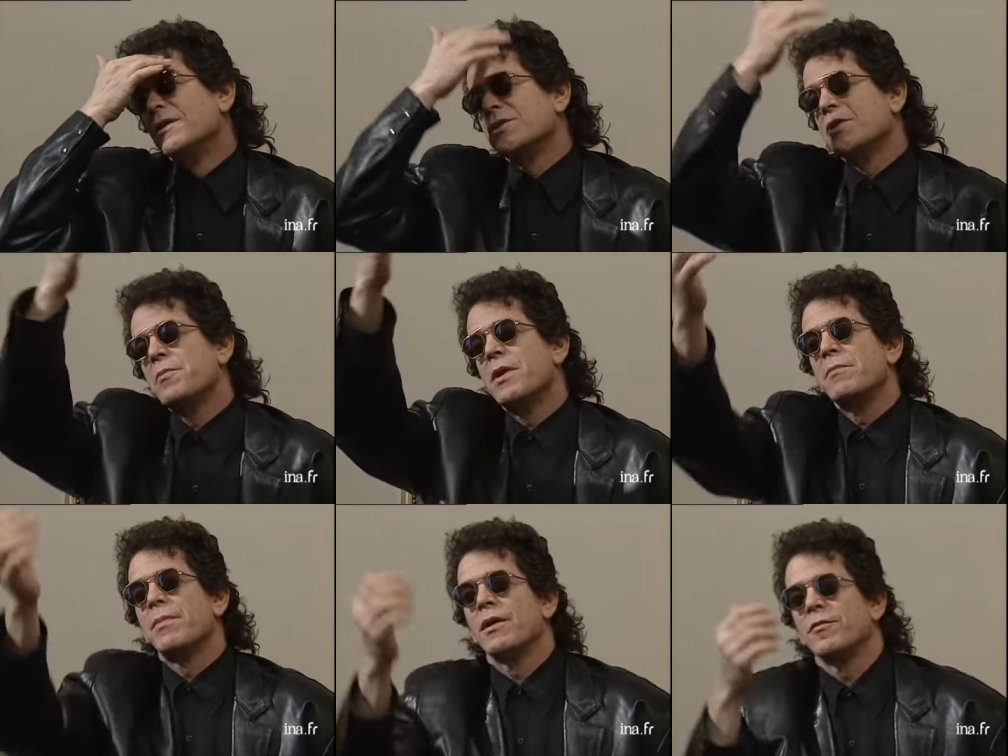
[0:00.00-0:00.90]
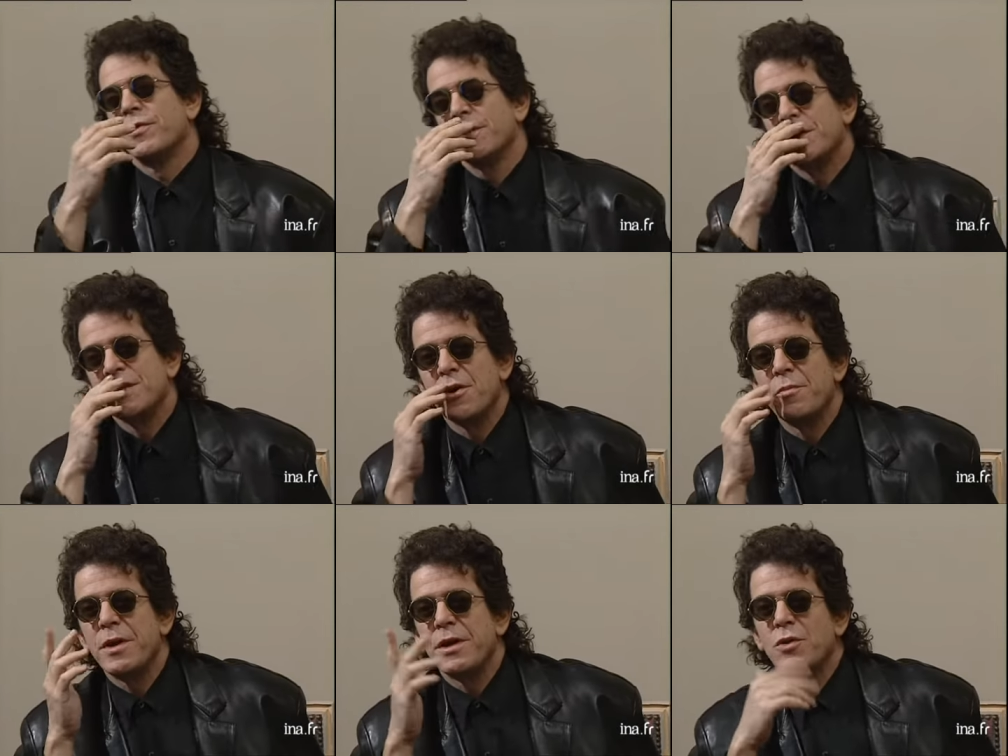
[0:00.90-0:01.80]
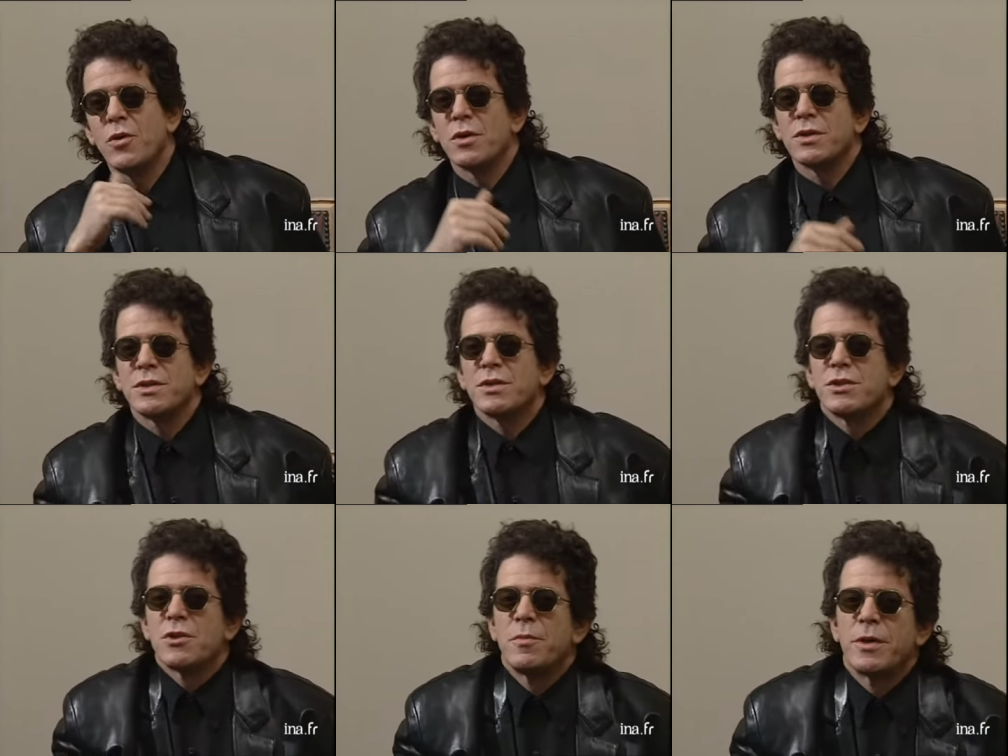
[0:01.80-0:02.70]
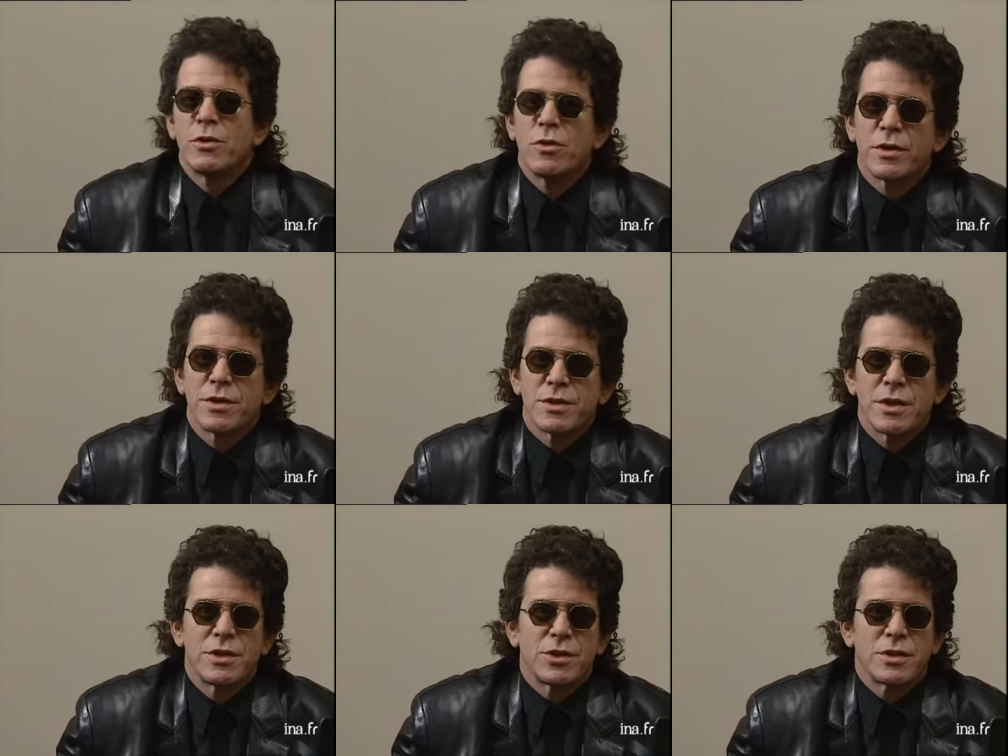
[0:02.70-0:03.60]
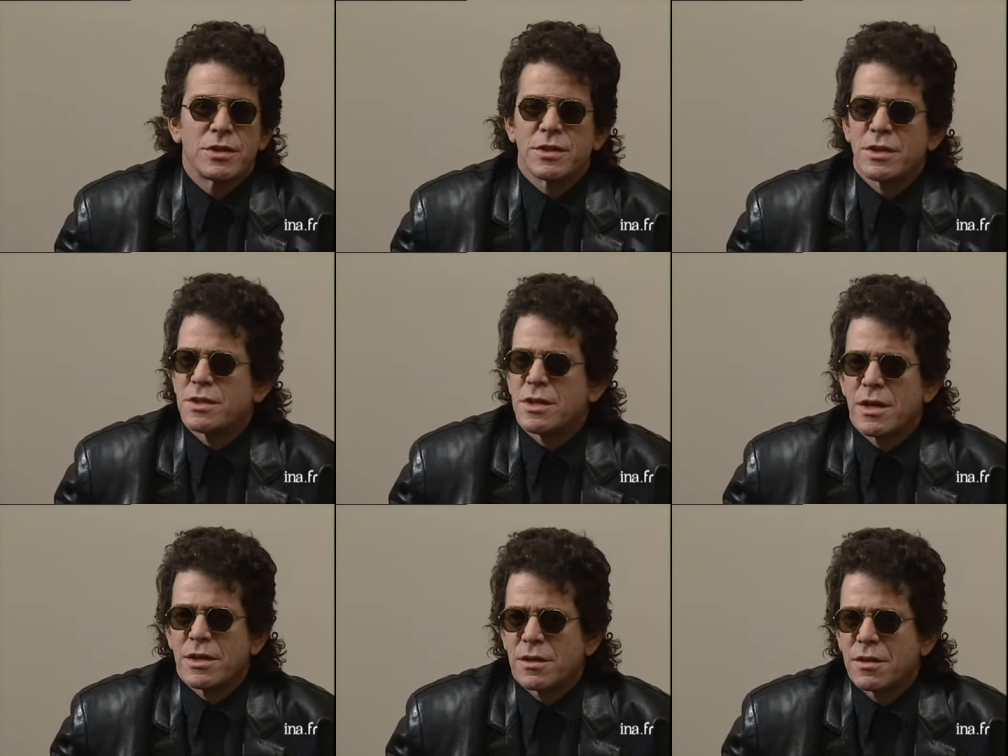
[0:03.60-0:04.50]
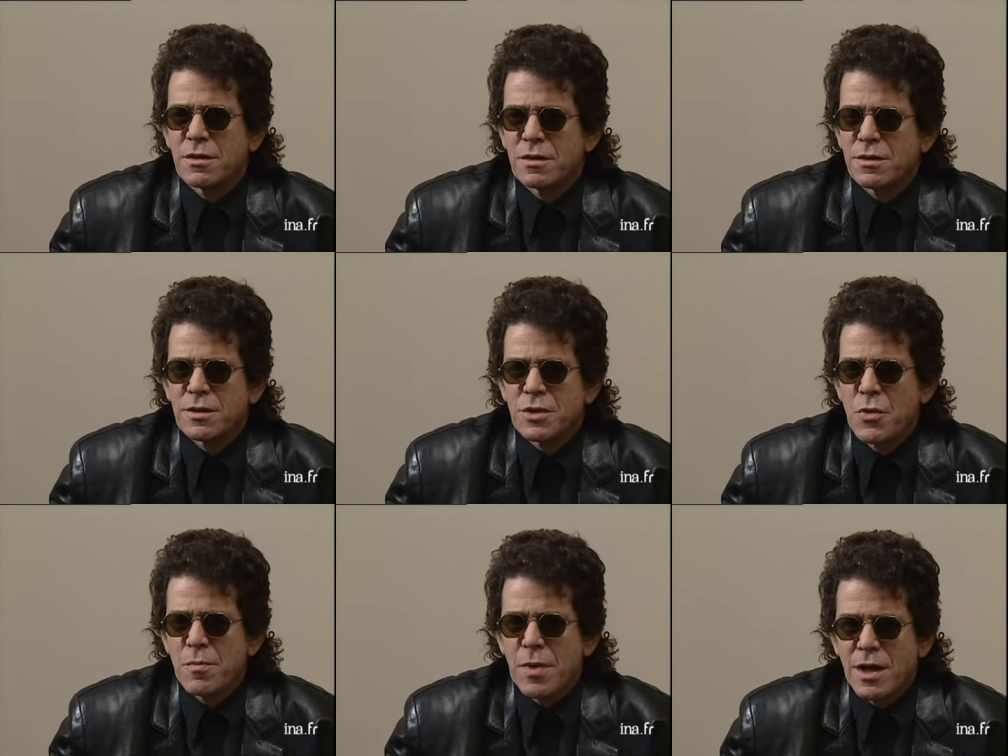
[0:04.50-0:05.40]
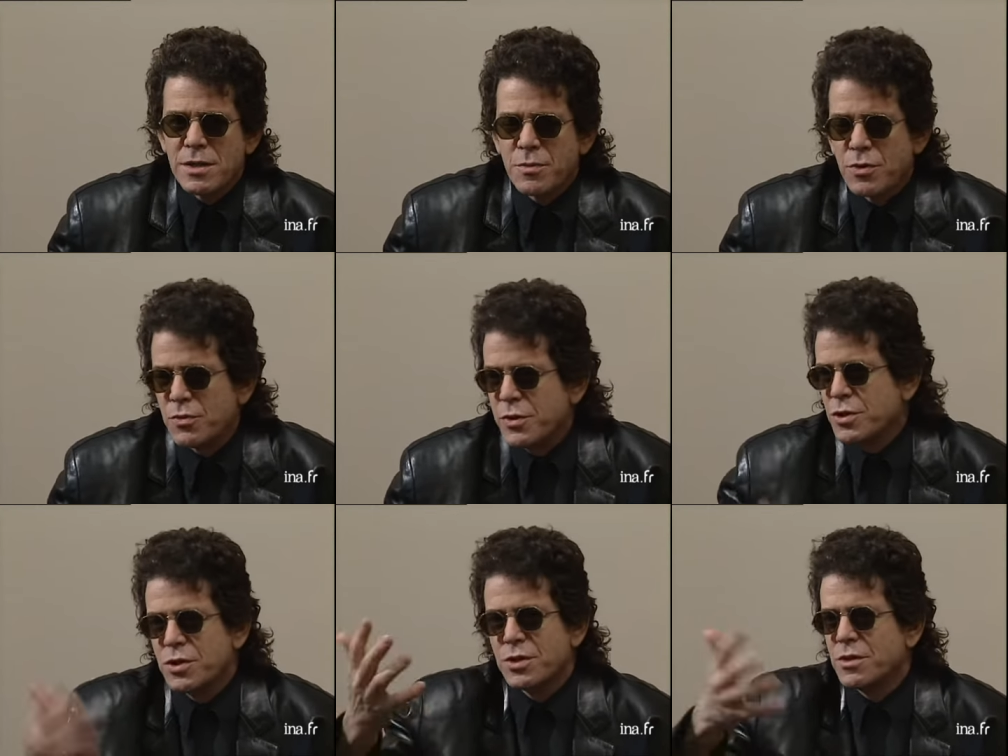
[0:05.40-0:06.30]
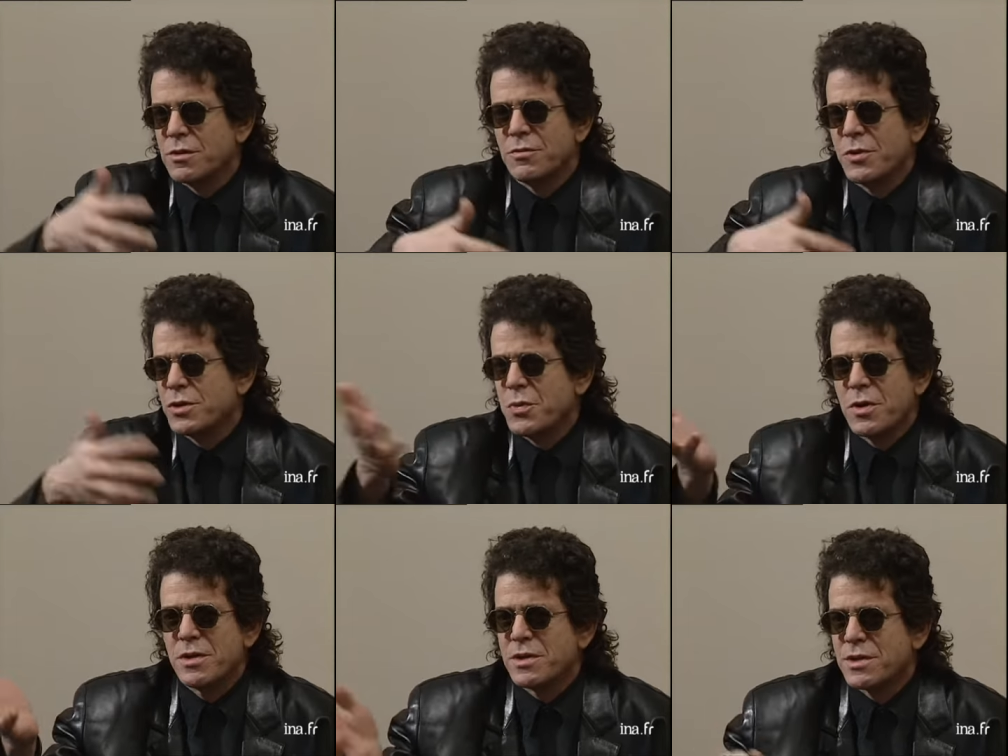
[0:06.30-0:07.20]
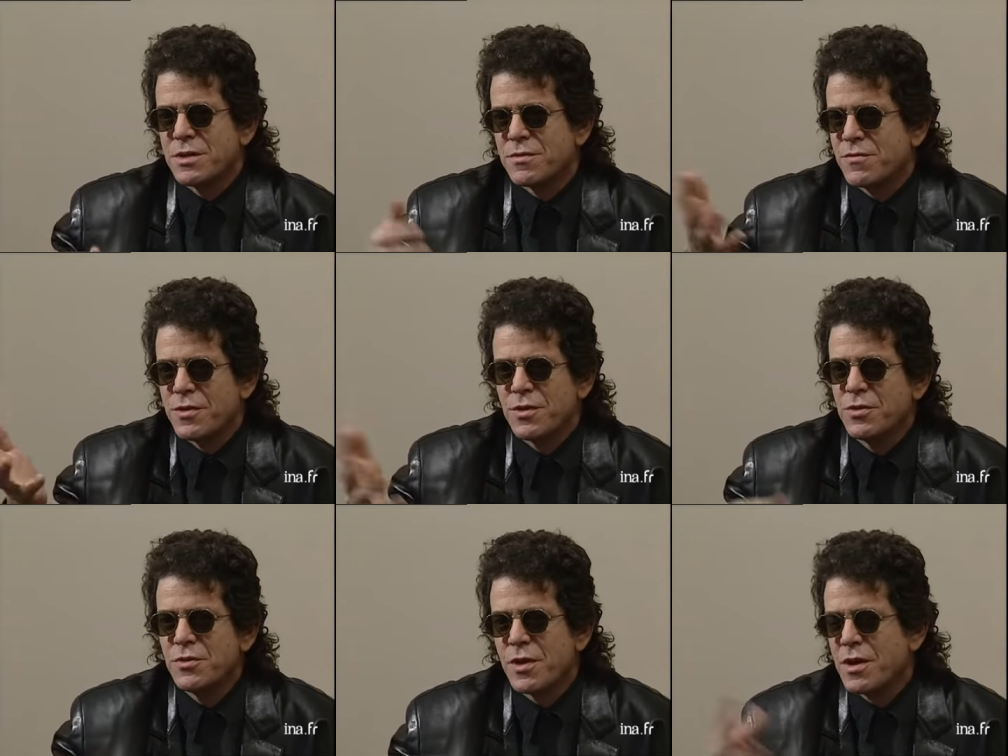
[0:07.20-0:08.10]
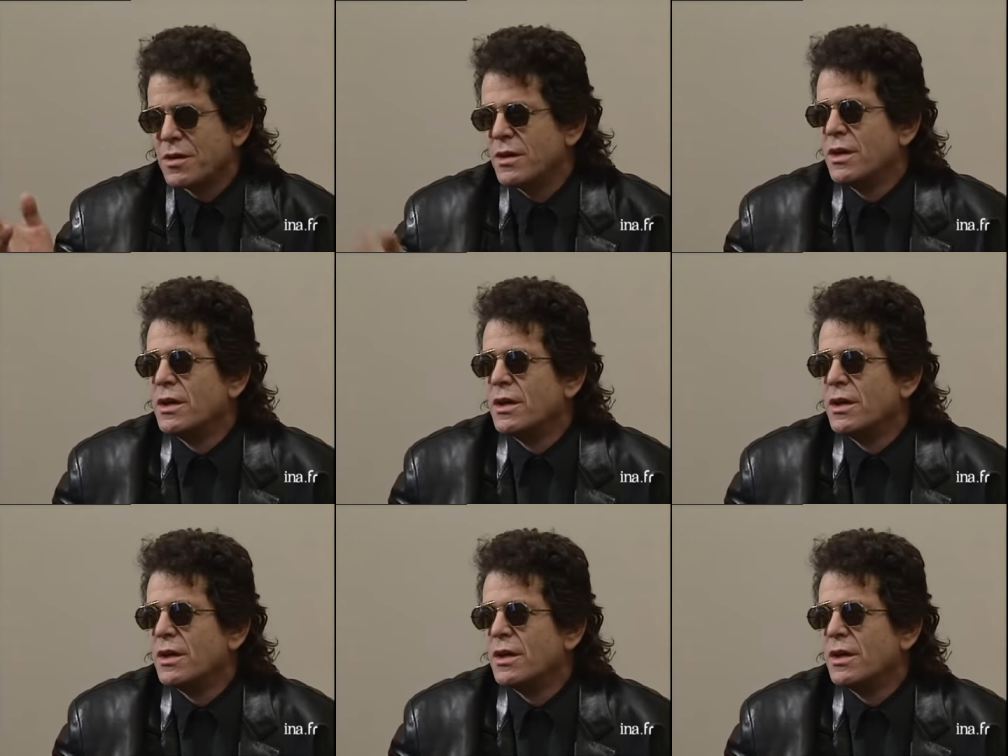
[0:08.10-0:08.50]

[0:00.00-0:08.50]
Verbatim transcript: so many benefits so many causes so many organizations it's like so impossible which which one is for you then uh,